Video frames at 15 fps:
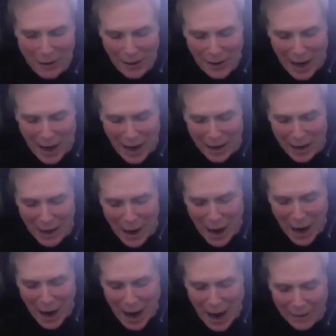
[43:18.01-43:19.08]
And
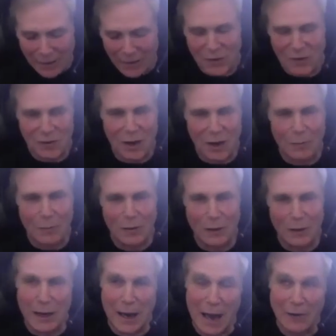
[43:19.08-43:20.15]
I had this summer,
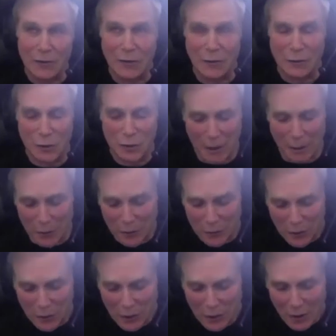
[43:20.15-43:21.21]
uh, actually two summers,
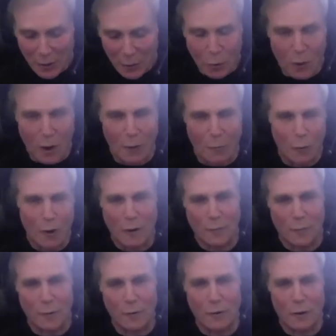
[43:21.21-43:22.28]
where I worked
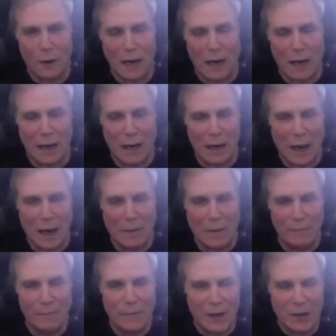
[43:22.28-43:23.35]
for a uh,
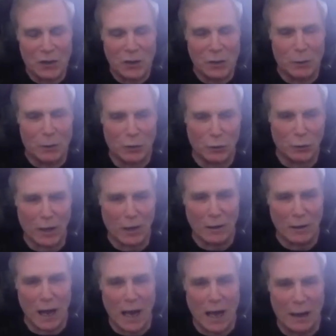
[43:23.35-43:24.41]
vegetable truck
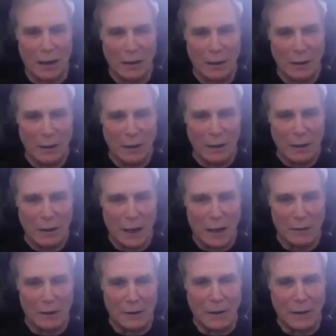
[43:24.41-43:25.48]
guy
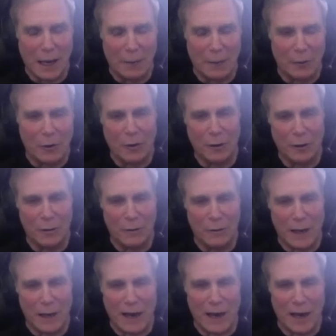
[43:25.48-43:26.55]
in the neighborhood. And
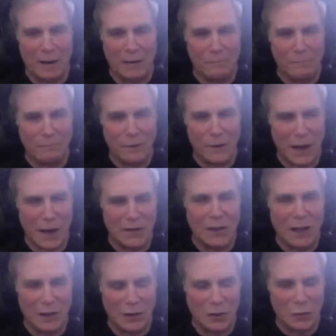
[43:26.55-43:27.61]
they had a nice
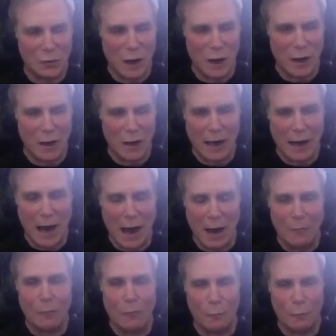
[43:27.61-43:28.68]
sized truck, and I
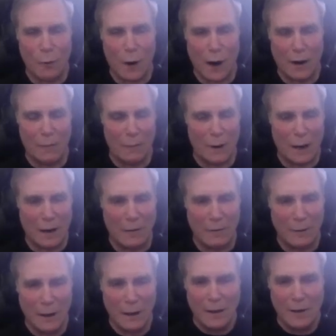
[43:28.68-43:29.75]
ran around
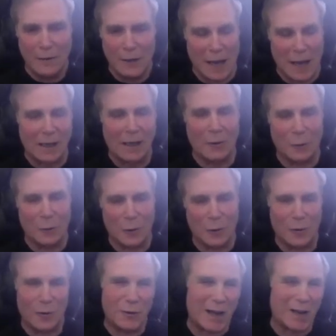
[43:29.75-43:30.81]
taking
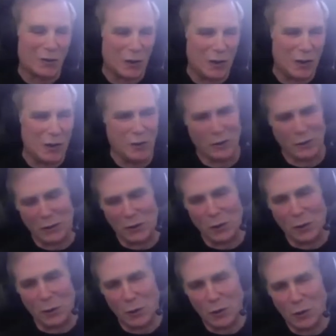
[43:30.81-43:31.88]
orders. Actually, he took the
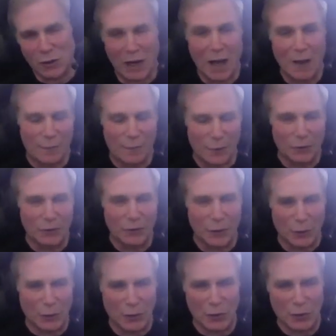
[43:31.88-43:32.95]
orders and I filled the
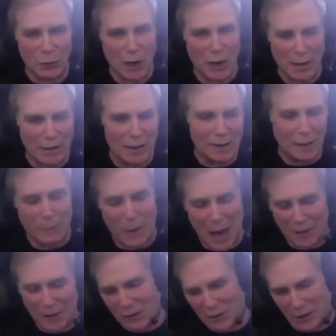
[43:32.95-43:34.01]
orders. So I did the
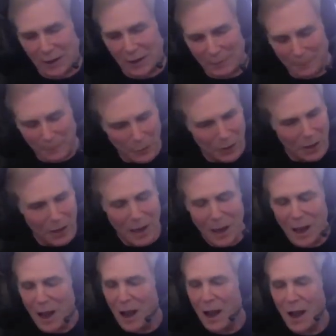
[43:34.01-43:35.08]
boxing and put it.
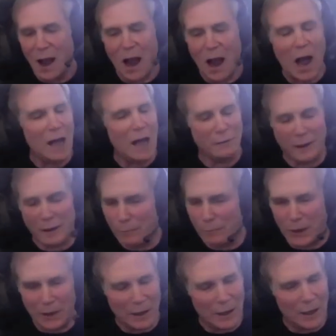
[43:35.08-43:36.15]
I loved
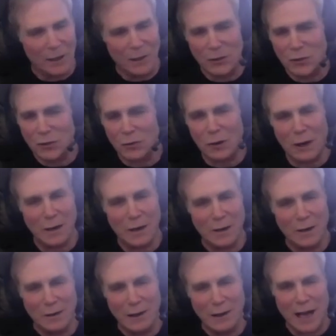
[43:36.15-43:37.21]
being on his truck.
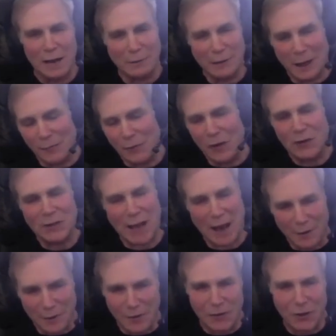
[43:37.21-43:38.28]
I love the
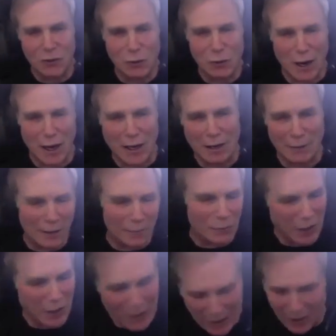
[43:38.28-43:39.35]
sound of the truck. I love the
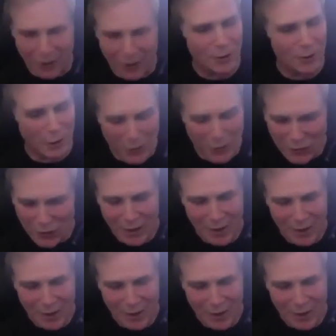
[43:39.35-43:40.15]
gears.